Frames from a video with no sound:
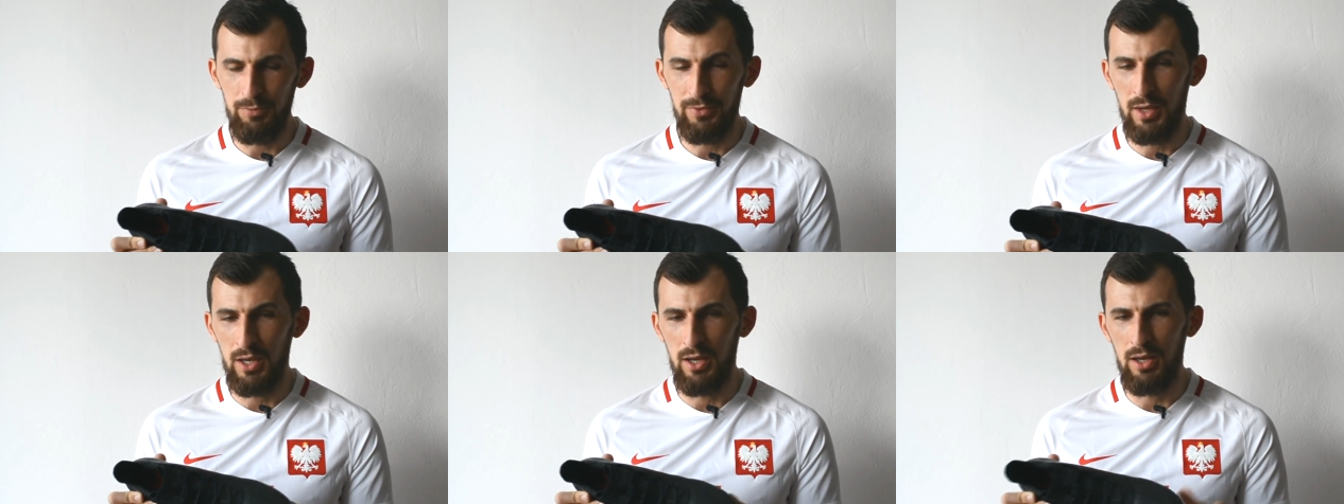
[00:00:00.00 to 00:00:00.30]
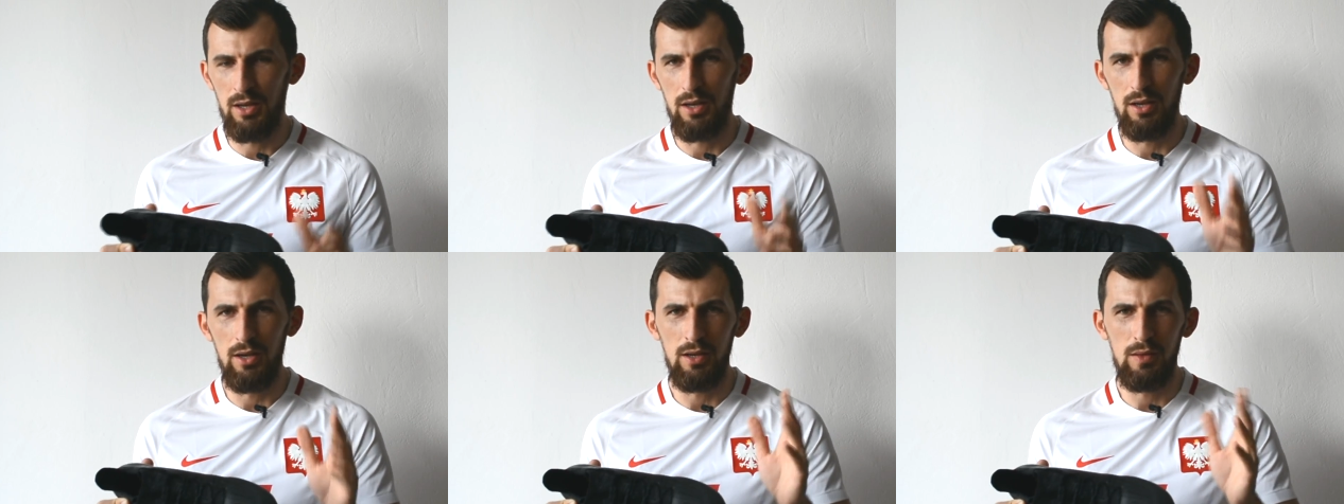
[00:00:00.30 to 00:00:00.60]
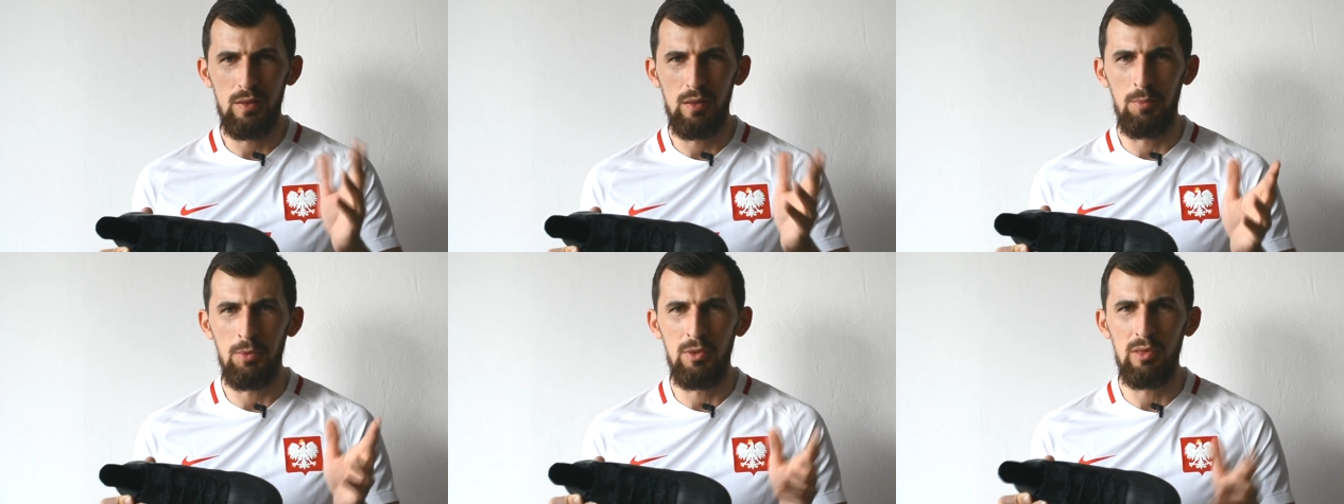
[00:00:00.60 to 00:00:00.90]

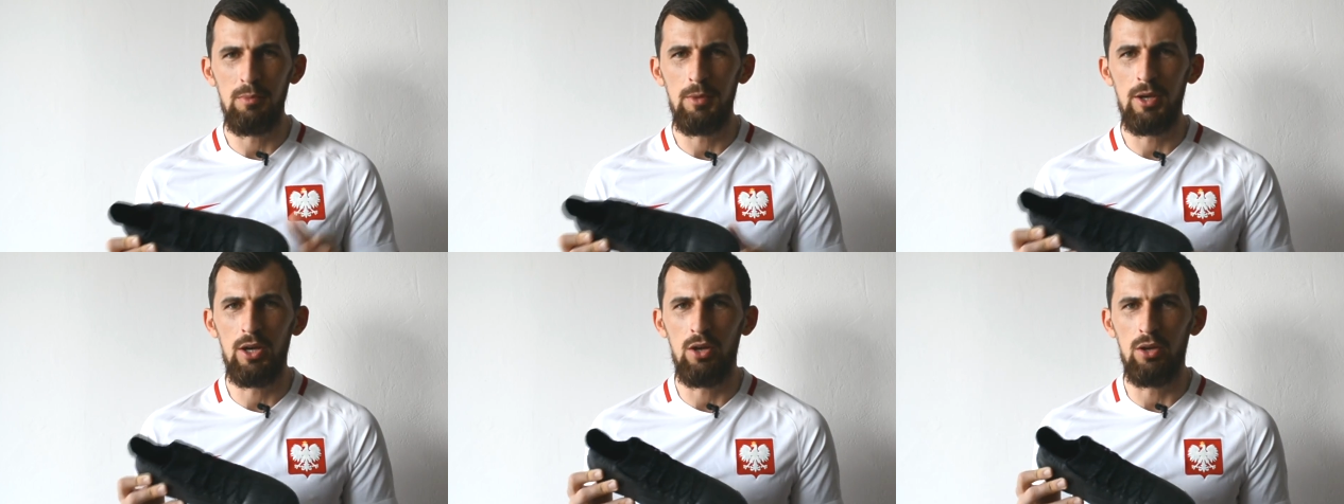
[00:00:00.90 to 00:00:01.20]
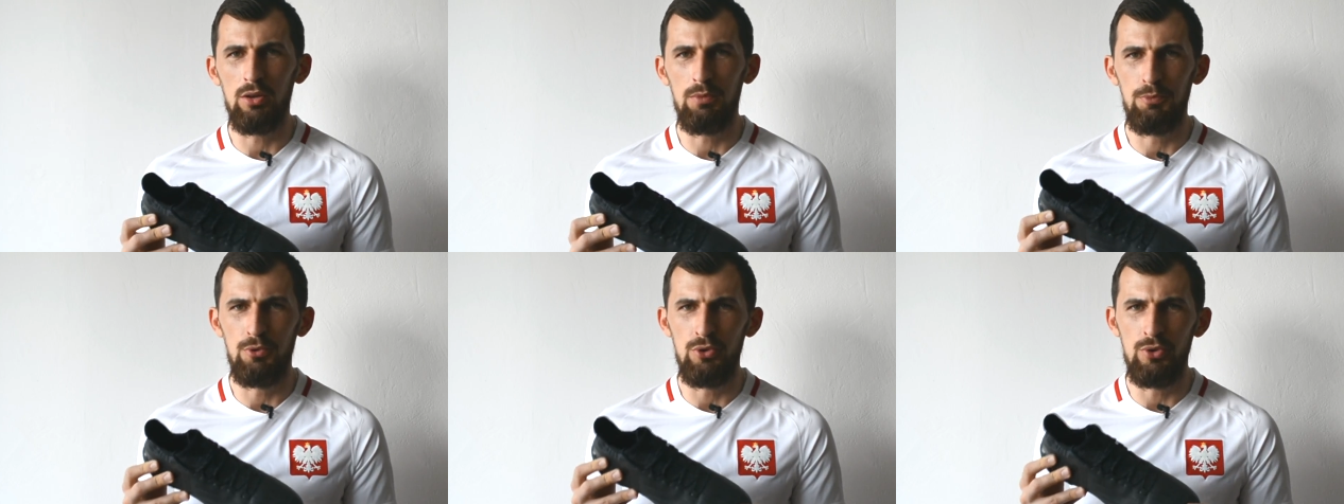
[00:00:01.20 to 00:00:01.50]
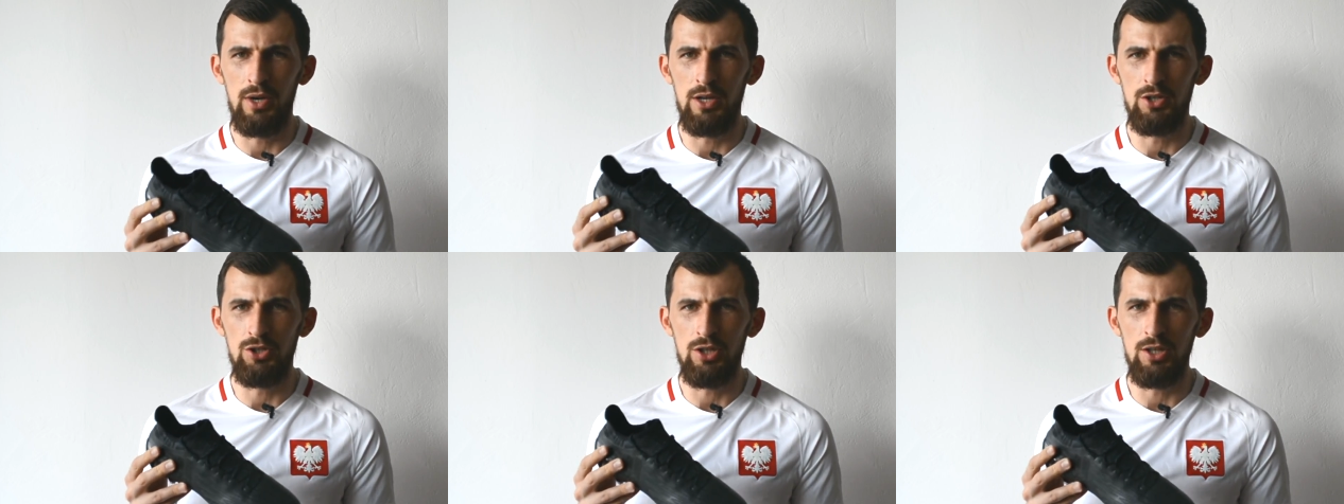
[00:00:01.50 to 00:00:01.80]
it's supposed to be called
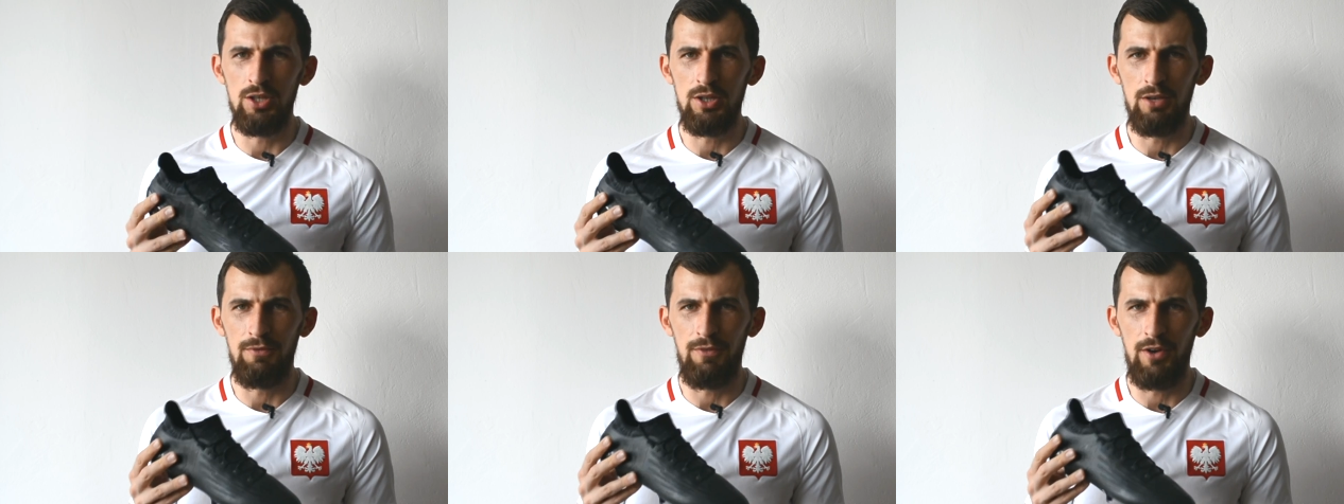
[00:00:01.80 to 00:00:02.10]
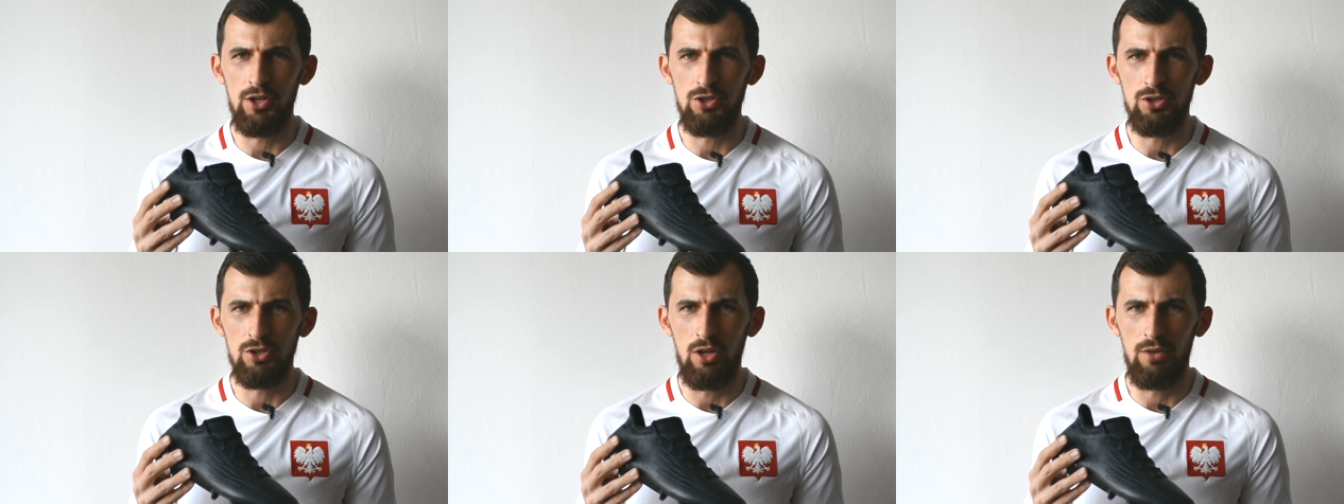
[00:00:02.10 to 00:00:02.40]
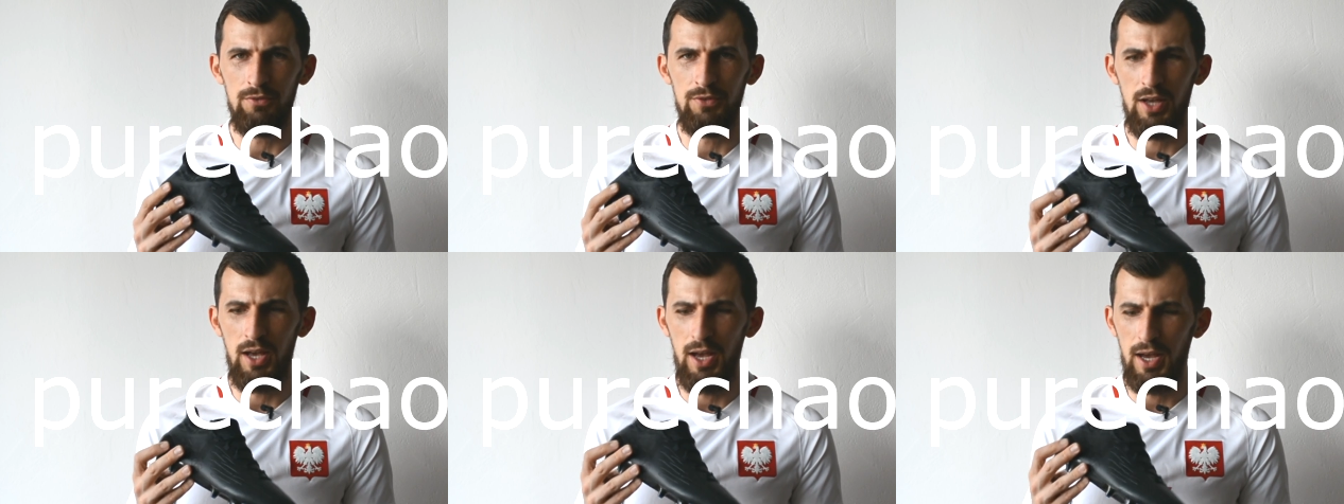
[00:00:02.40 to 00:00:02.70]
pure agility version
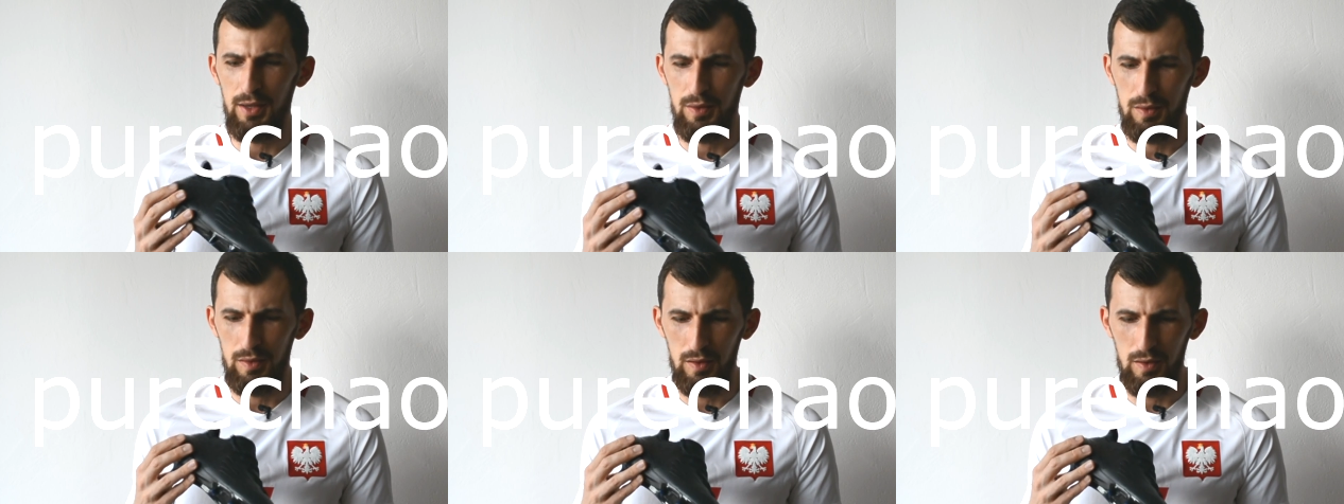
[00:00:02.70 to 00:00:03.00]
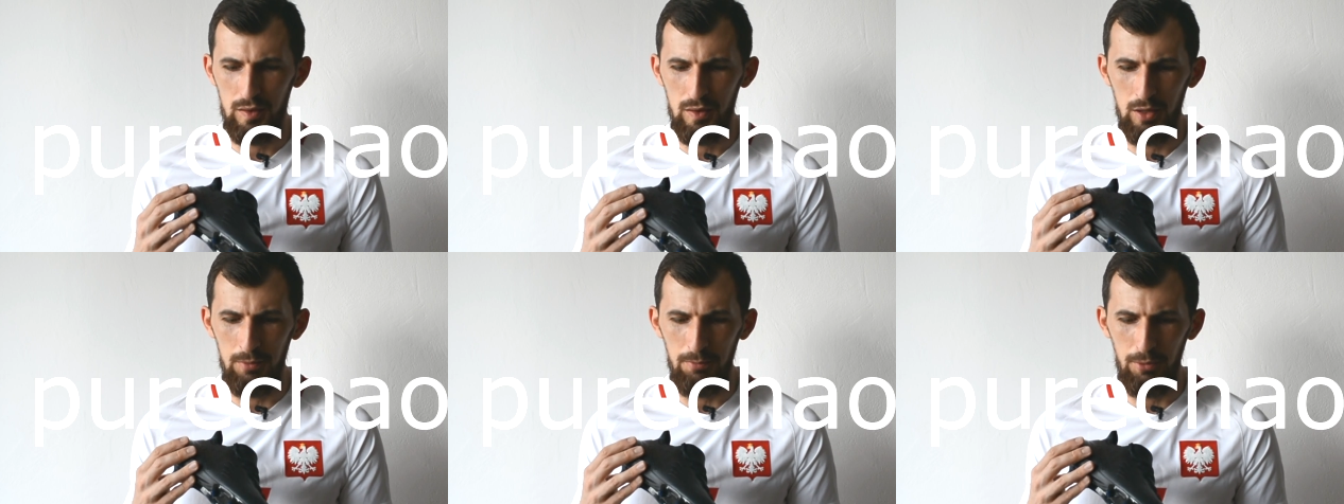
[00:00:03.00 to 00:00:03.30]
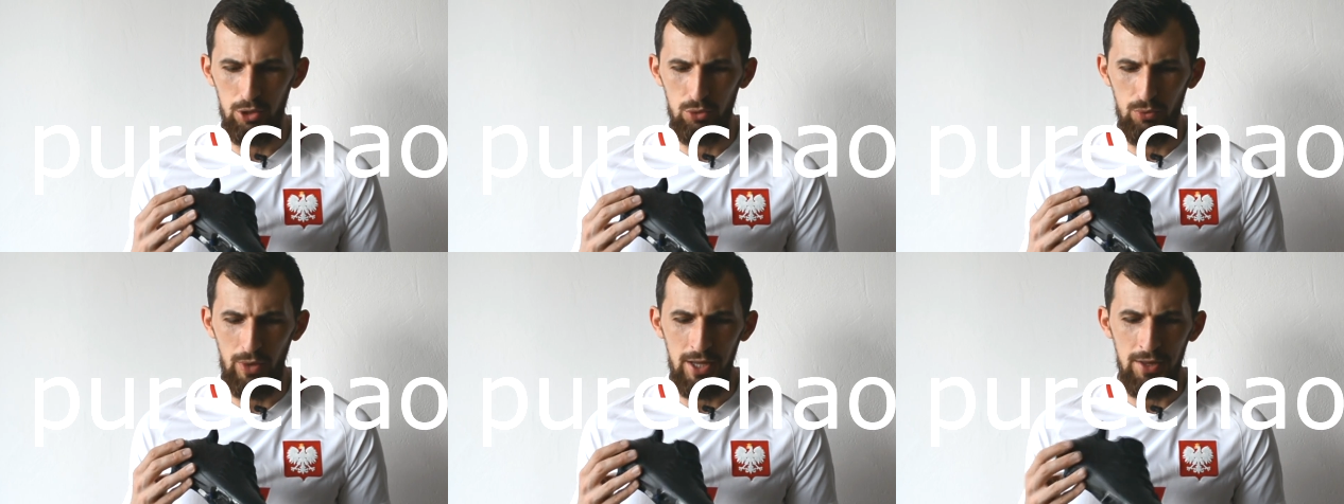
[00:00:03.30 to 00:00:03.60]
of the
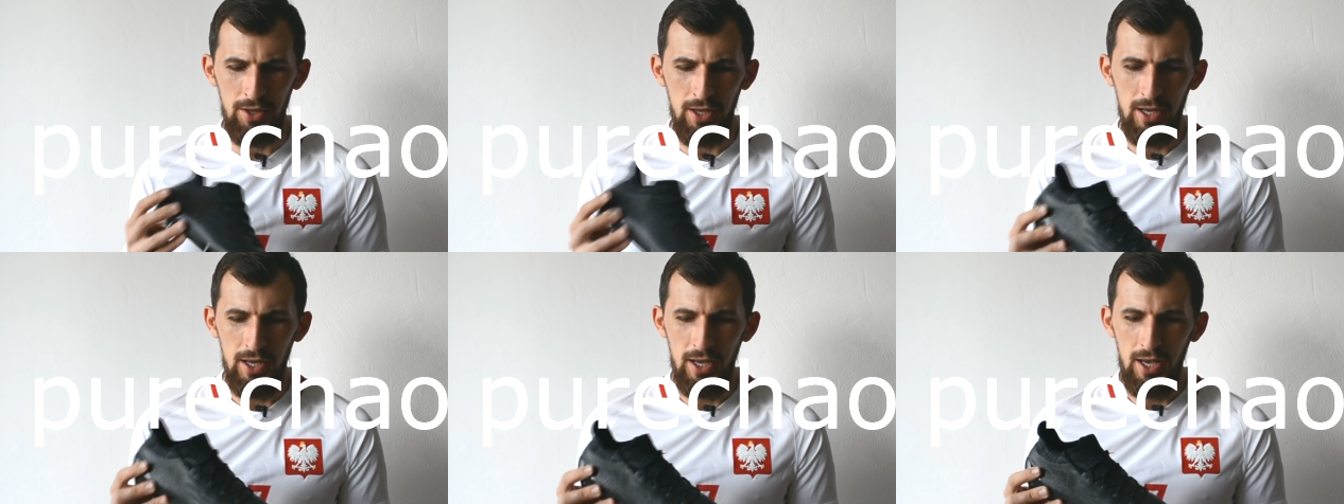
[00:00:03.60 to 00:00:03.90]
X16.1